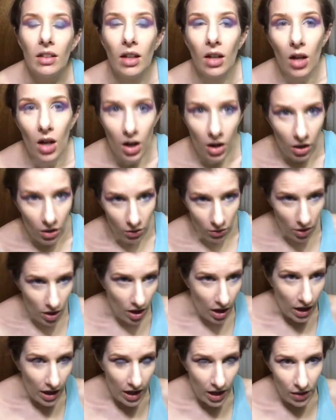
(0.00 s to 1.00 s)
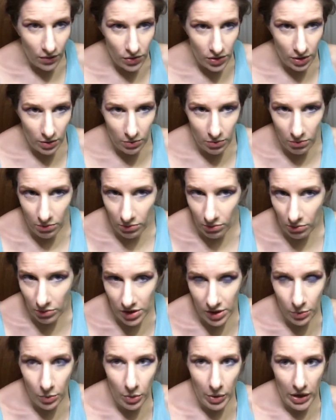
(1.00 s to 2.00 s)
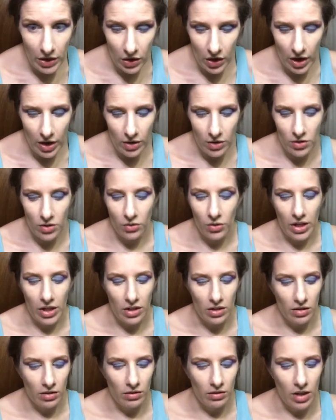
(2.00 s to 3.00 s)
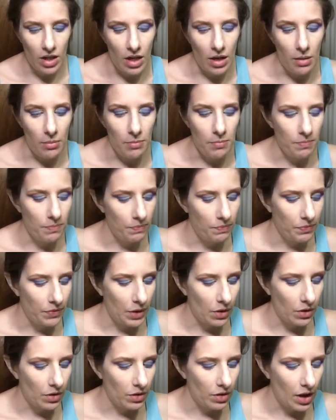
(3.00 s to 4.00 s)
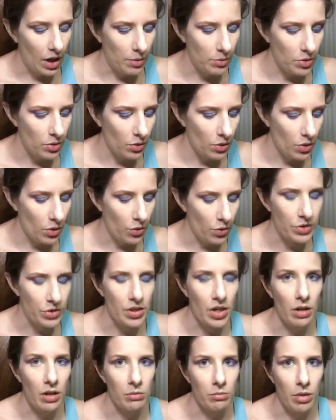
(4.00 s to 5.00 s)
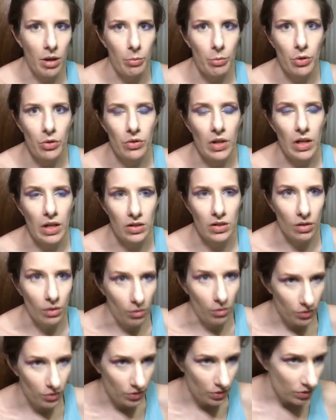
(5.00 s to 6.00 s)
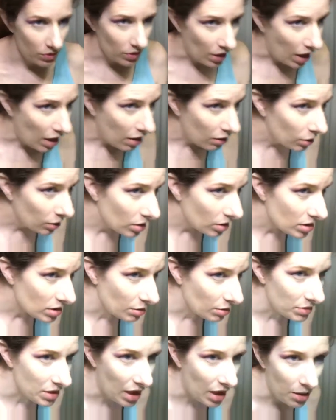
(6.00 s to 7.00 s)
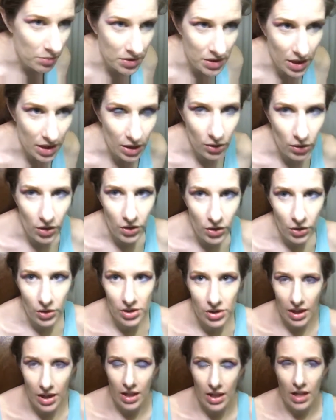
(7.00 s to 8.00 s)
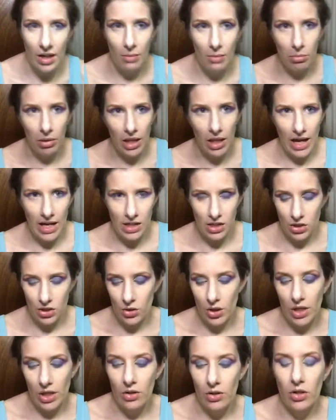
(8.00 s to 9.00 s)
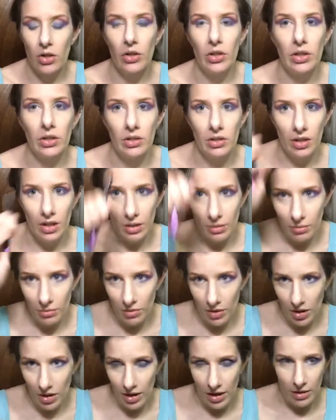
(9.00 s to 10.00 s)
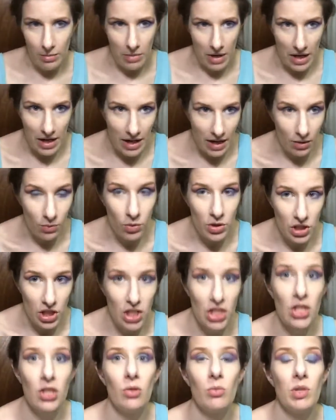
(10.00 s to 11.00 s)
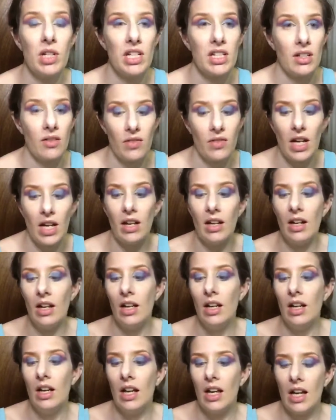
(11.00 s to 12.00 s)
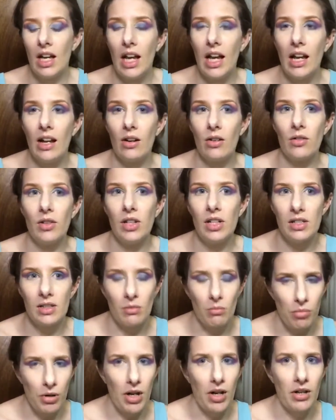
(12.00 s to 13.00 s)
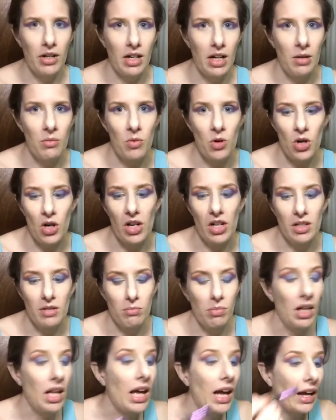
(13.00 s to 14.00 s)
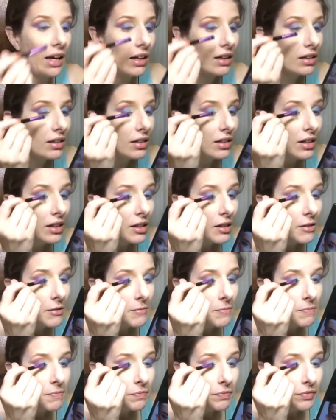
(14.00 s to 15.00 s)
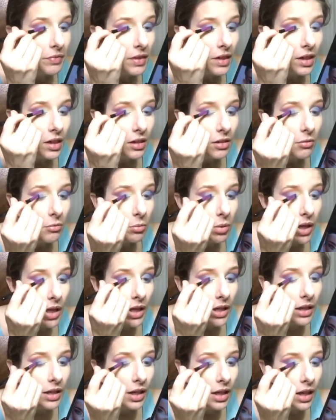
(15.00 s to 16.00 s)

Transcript: Oh, well, I have some of my gray hairs are like, I'm doing the whole salt and pepper thing. So yeah, I'll look sometimes and it looks like I got a black streak growing in, out of my head, which I do because I've got hair that isn't brown anymore. It's black. But,